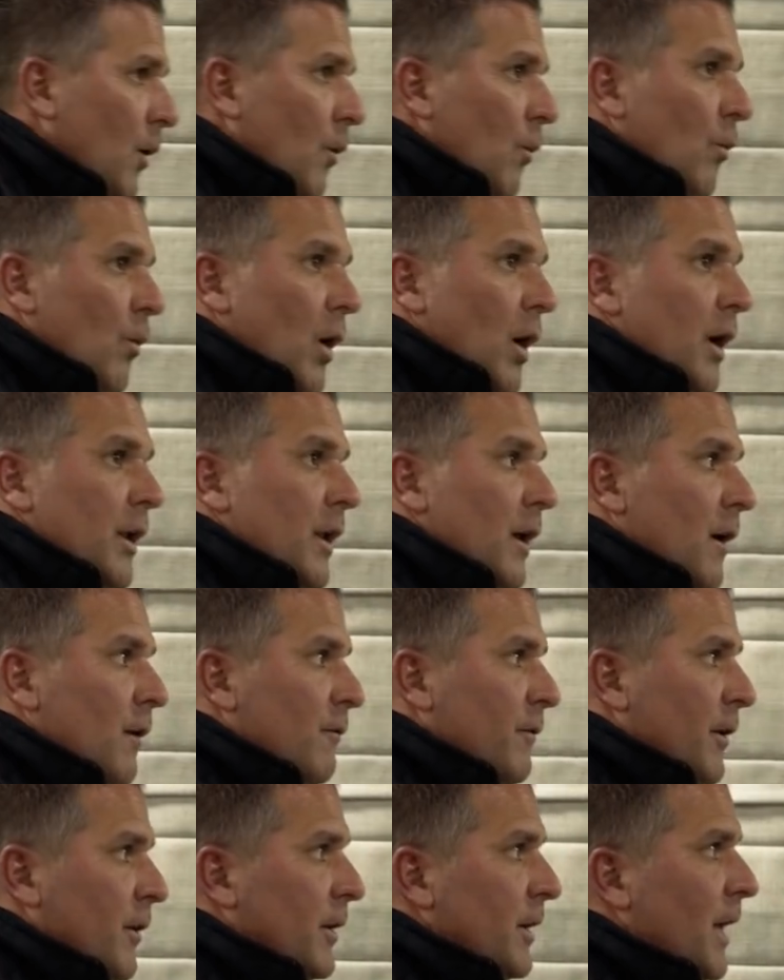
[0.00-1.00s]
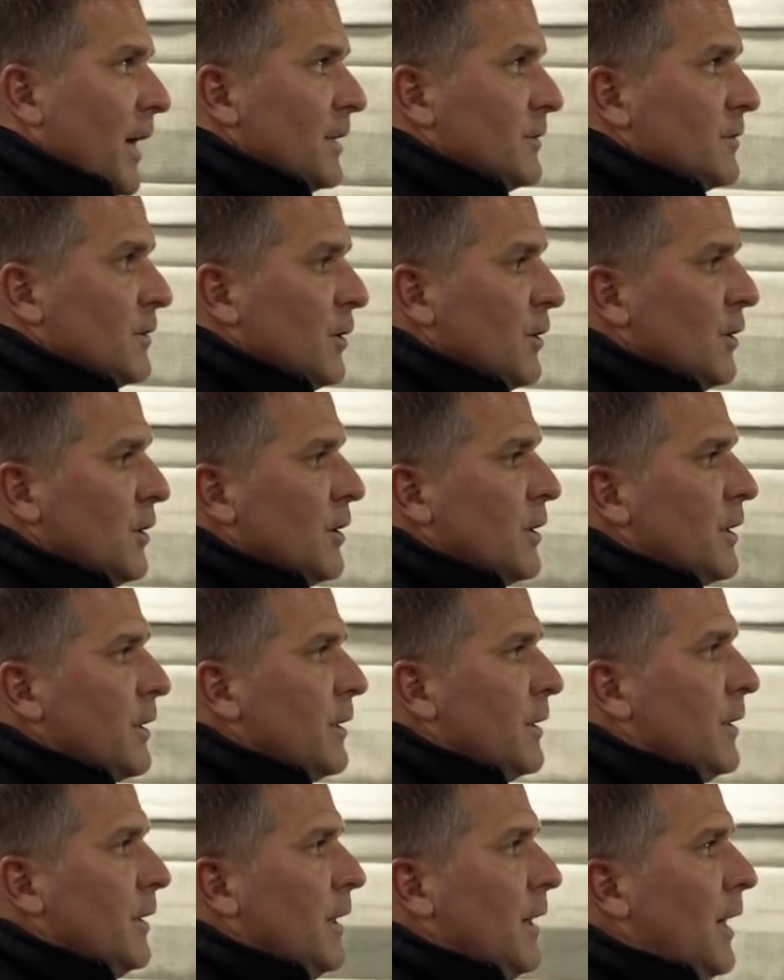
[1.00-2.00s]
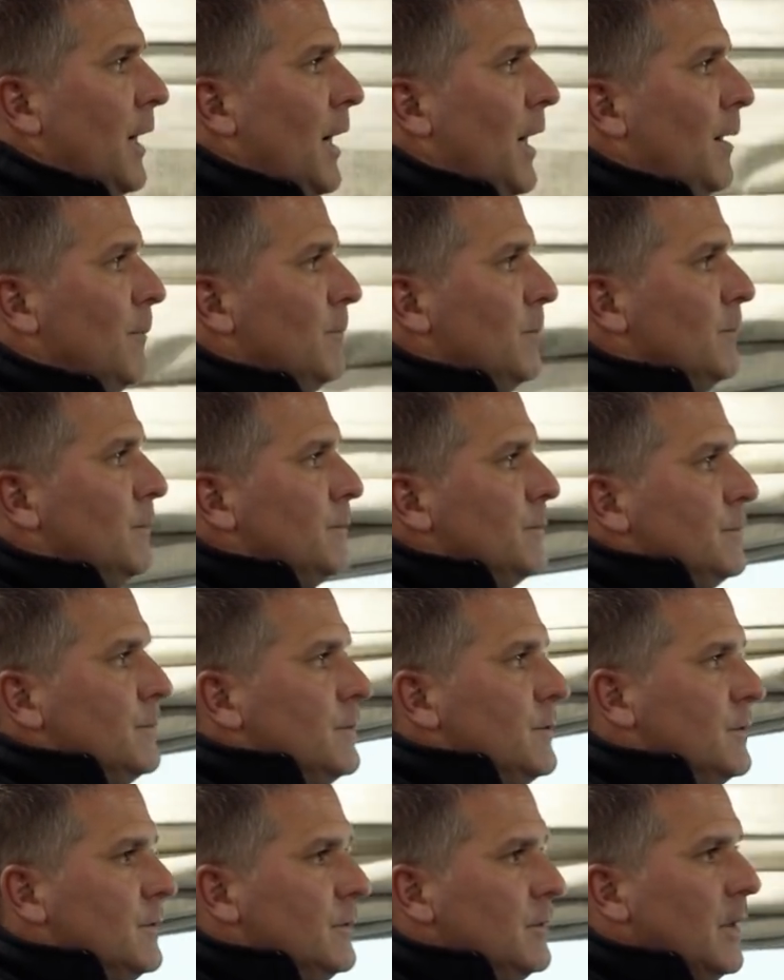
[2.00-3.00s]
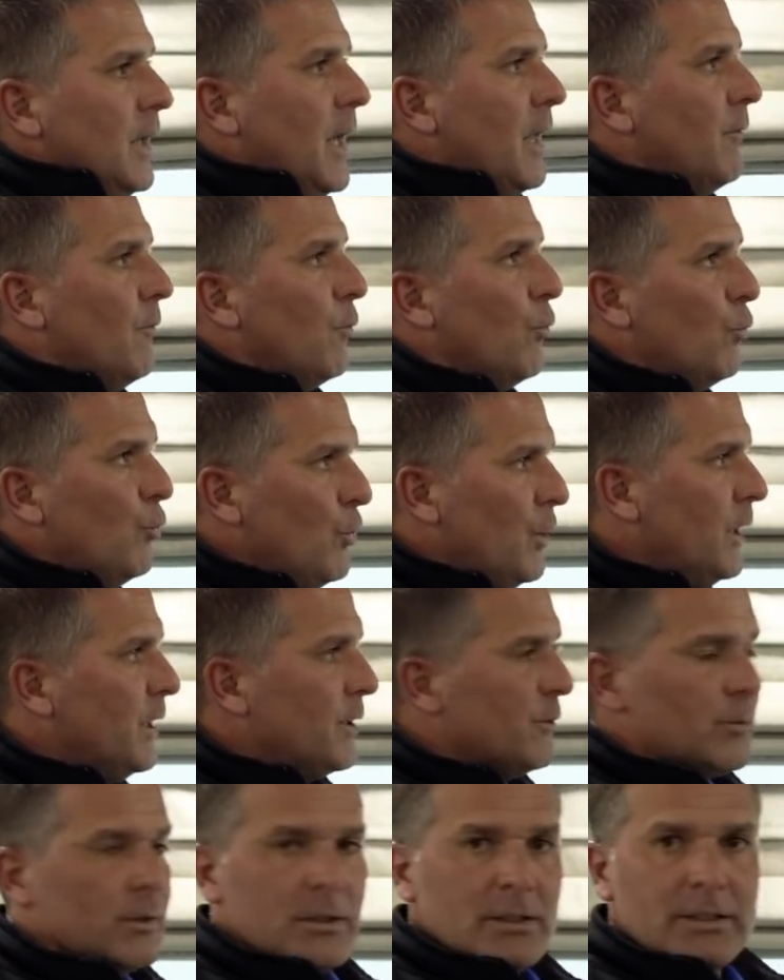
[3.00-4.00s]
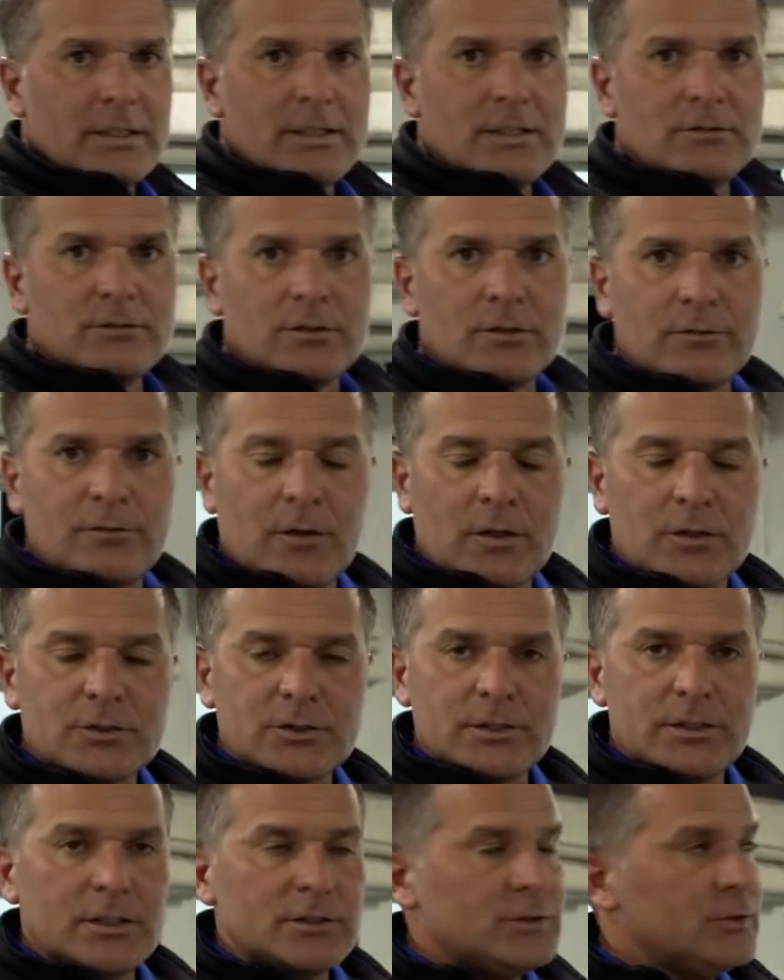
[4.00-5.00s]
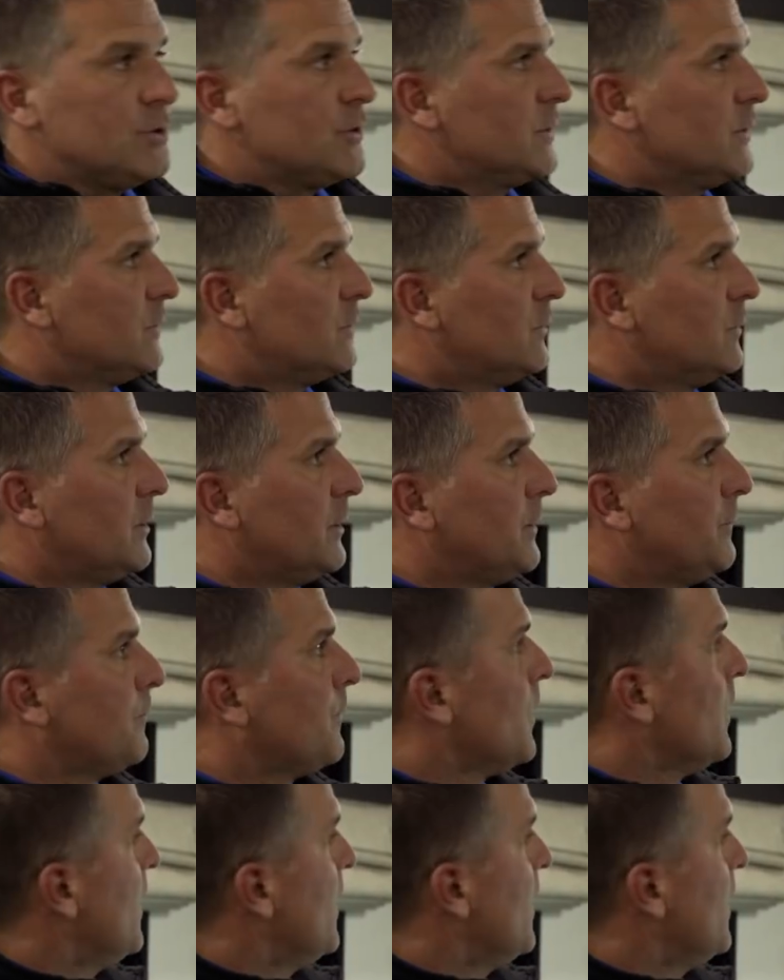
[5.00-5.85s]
one, a very nice look, and really, really easy to function, as you can see.